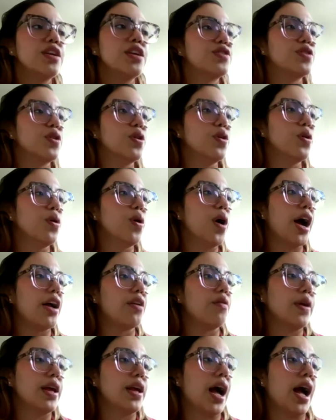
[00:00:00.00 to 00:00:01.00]
So
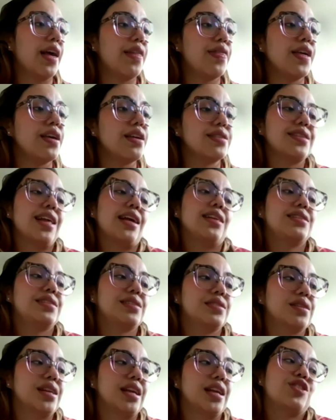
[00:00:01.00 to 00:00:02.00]
I think
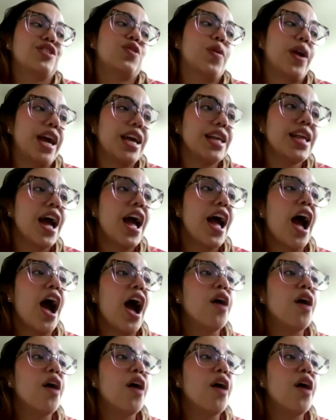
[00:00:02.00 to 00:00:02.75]
that's great.